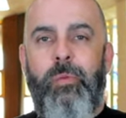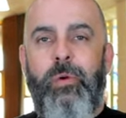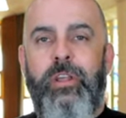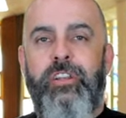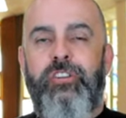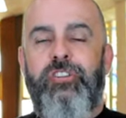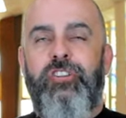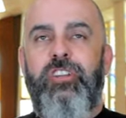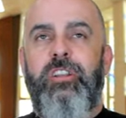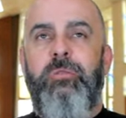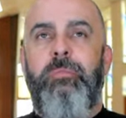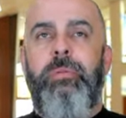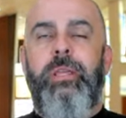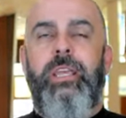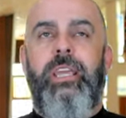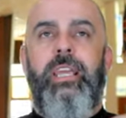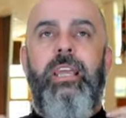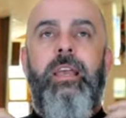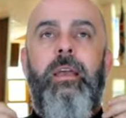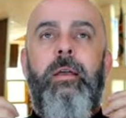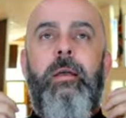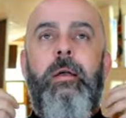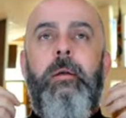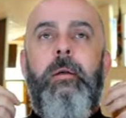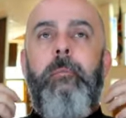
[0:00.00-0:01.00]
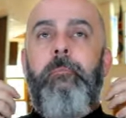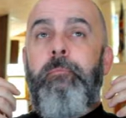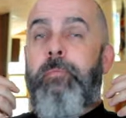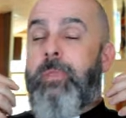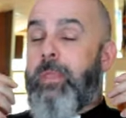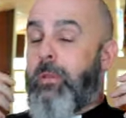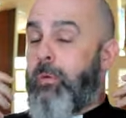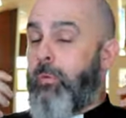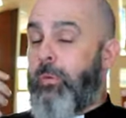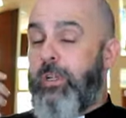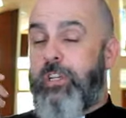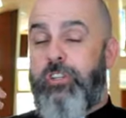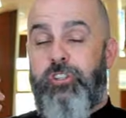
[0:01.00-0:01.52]
We should be
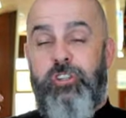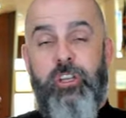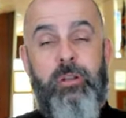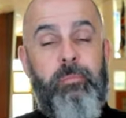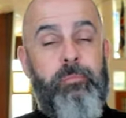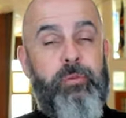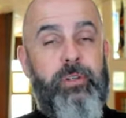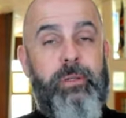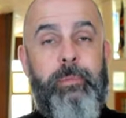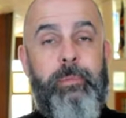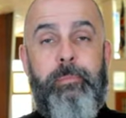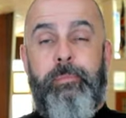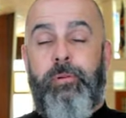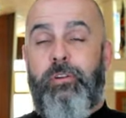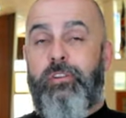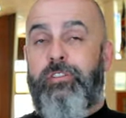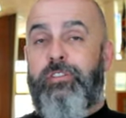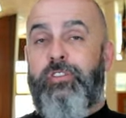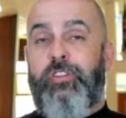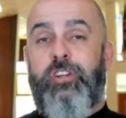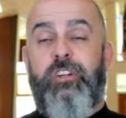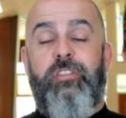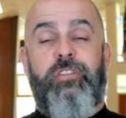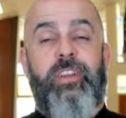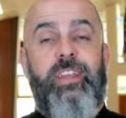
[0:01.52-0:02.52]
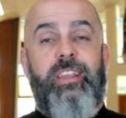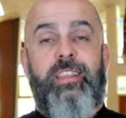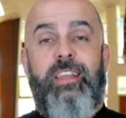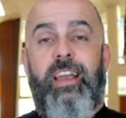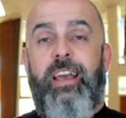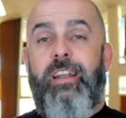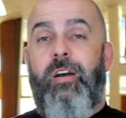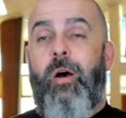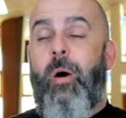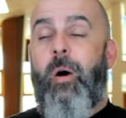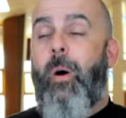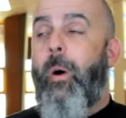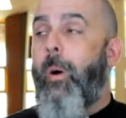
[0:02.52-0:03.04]
preserving
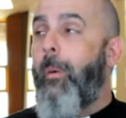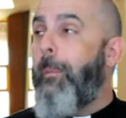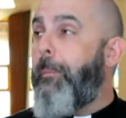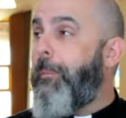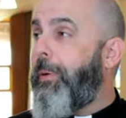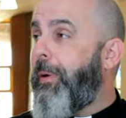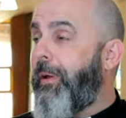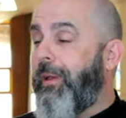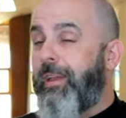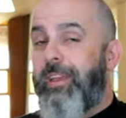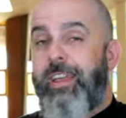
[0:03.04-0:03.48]
that hope.